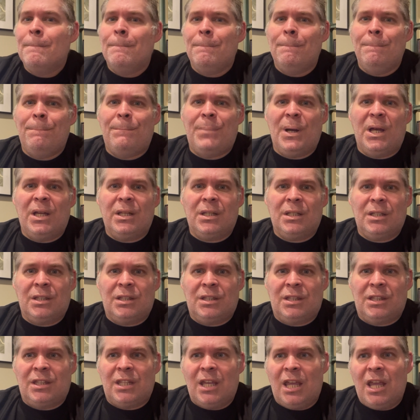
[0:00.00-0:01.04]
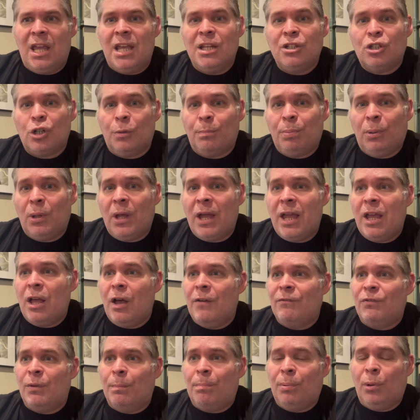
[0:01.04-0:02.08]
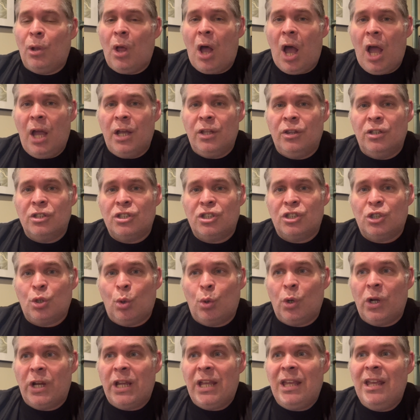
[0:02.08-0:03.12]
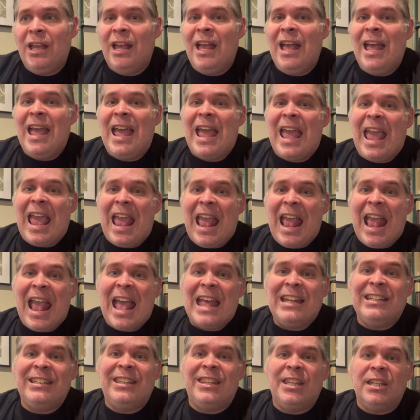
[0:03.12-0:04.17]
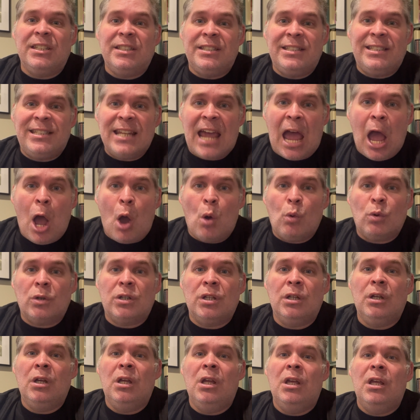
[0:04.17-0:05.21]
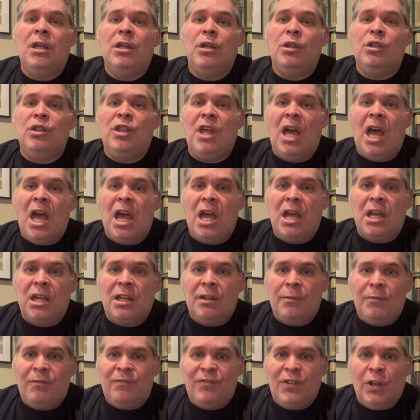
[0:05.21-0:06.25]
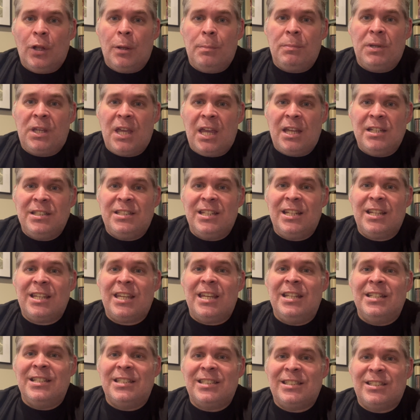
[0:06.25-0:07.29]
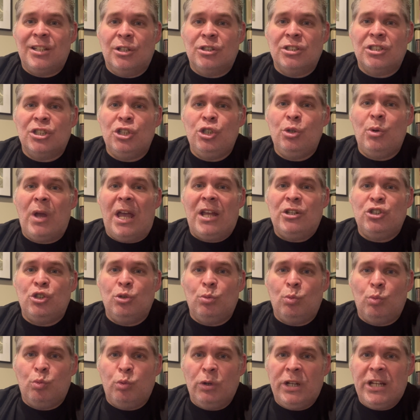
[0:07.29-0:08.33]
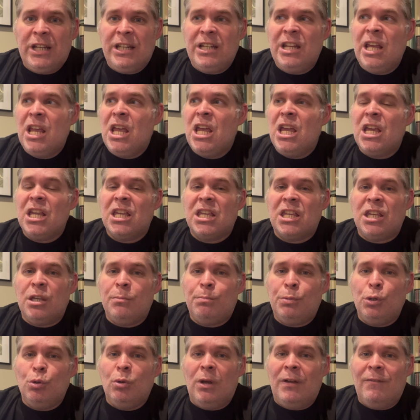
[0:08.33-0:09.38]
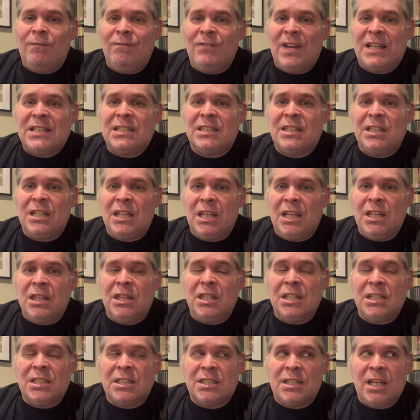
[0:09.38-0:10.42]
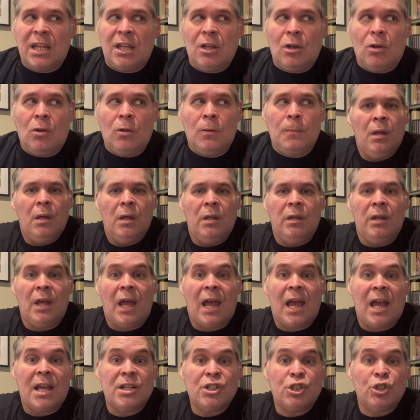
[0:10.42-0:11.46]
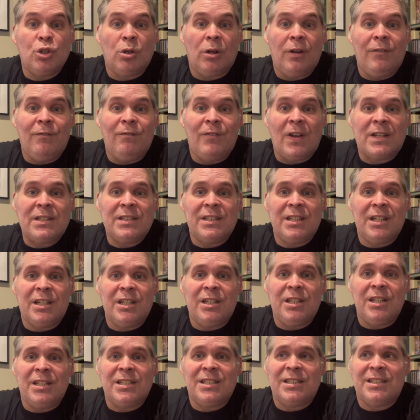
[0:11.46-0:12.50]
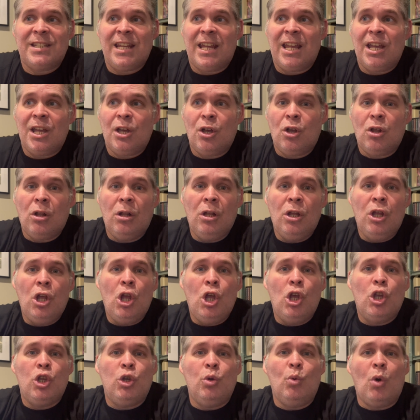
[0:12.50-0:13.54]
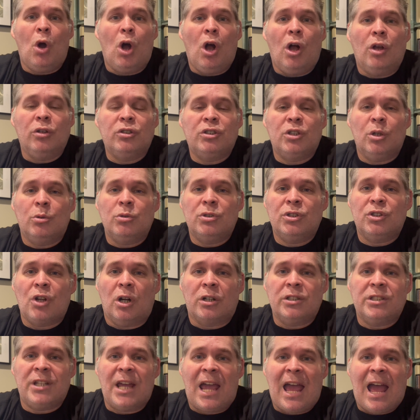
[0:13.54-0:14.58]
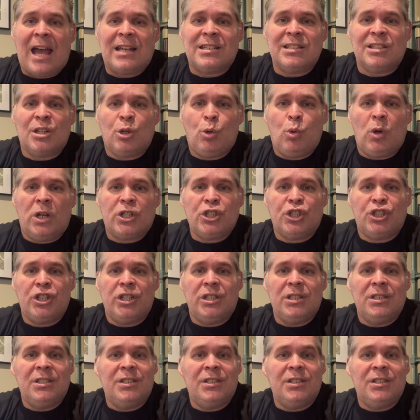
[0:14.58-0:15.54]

but the interplay of the plot and the story and the doubt that Philip K. Dick instills in you as you read keep you invested in this tale. And as you're invested in this tale, you also start to ask questions,